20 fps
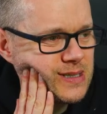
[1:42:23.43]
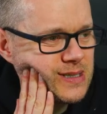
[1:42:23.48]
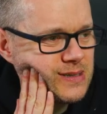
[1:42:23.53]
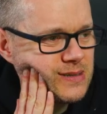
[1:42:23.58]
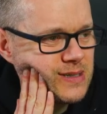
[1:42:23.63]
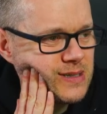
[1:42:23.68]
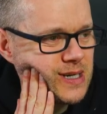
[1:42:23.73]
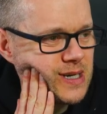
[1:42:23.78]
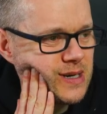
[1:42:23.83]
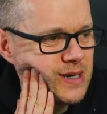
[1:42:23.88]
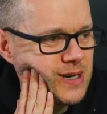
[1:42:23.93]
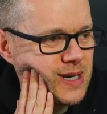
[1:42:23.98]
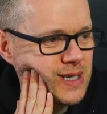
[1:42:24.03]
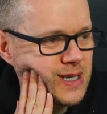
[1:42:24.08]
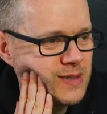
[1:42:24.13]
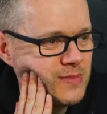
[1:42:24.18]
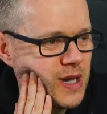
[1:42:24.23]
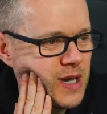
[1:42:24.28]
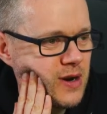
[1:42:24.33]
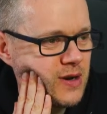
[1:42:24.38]
Uh,
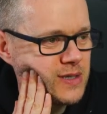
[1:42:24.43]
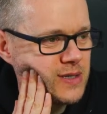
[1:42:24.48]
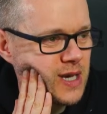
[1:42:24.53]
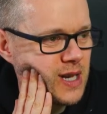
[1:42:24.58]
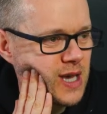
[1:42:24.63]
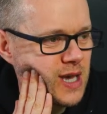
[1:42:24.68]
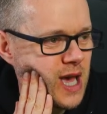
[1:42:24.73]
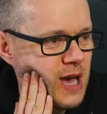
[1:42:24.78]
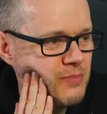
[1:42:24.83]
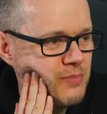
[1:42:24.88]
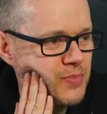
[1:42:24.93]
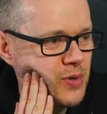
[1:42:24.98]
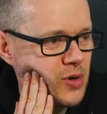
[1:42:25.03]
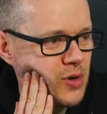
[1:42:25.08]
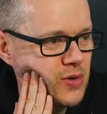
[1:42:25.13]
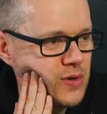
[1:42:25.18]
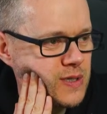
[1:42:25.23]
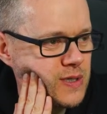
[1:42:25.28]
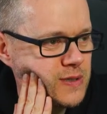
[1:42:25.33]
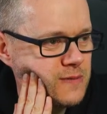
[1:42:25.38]
Casemiro's going to get
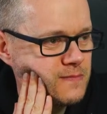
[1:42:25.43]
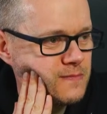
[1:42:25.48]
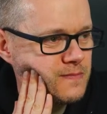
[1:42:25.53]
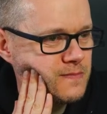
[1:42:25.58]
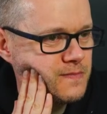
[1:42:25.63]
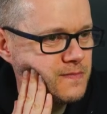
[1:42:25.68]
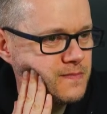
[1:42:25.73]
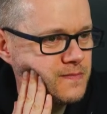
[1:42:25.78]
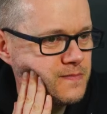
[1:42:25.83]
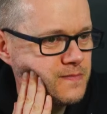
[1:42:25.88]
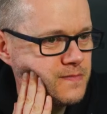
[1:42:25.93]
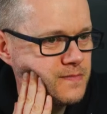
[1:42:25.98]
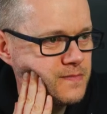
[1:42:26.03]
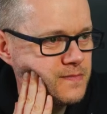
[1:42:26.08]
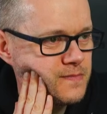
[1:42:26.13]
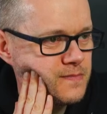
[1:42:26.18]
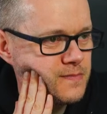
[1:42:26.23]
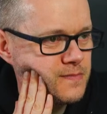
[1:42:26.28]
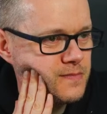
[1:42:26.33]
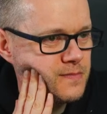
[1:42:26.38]
booked.
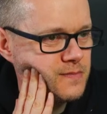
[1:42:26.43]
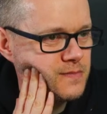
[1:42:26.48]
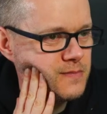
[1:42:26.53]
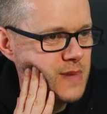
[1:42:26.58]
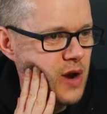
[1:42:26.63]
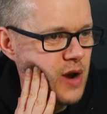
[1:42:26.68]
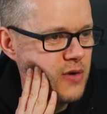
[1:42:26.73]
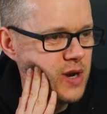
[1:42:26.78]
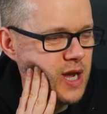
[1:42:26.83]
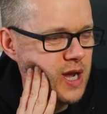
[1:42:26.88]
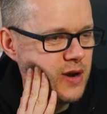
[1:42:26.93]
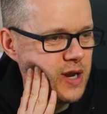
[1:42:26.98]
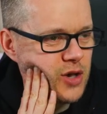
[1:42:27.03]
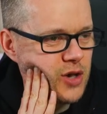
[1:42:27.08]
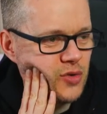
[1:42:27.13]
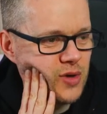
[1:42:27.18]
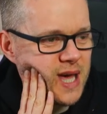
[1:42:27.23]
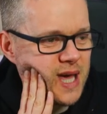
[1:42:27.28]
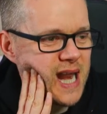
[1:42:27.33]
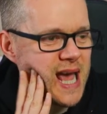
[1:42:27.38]
Marriner, he
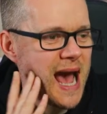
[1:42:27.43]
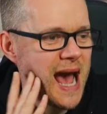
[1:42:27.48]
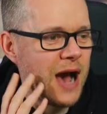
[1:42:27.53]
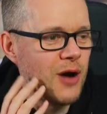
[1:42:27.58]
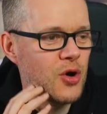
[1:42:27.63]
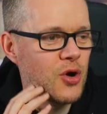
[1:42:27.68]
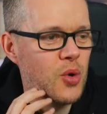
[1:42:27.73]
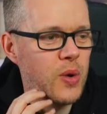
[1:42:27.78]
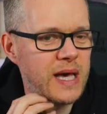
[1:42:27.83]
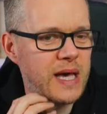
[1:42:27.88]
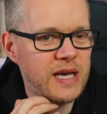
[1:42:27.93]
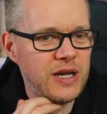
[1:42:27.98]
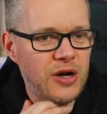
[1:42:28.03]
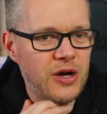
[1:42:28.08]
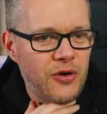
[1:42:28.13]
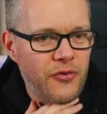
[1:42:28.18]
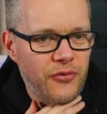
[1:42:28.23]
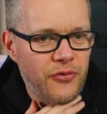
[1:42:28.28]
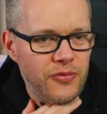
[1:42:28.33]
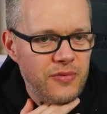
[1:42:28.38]
couldn't get it out quick
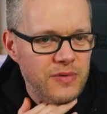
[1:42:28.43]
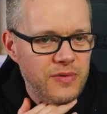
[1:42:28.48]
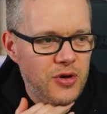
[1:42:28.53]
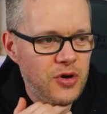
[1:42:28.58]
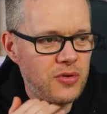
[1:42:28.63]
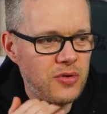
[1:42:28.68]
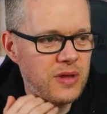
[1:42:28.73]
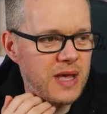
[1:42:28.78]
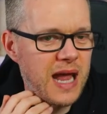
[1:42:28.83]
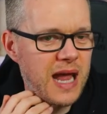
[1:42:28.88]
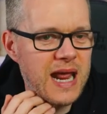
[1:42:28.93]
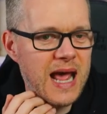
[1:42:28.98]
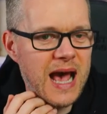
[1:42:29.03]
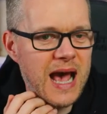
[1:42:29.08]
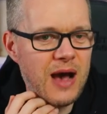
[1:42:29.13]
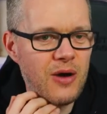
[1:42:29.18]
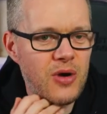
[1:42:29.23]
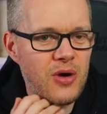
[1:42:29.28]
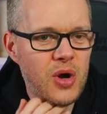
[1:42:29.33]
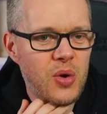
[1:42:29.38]
enough. Couldn't get it
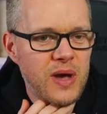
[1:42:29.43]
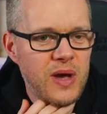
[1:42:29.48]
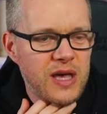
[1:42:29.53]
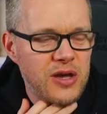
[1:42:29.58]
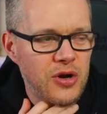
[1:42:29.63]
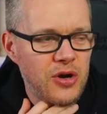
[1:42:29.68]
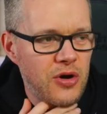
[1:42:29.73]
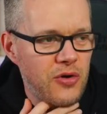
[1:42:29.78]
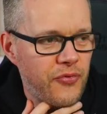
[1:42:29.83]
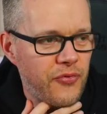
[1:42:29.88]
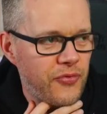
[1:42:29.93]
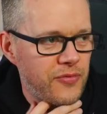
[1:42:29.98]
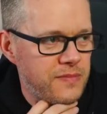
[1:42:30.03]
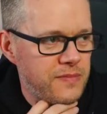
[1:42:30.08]
out quick enough.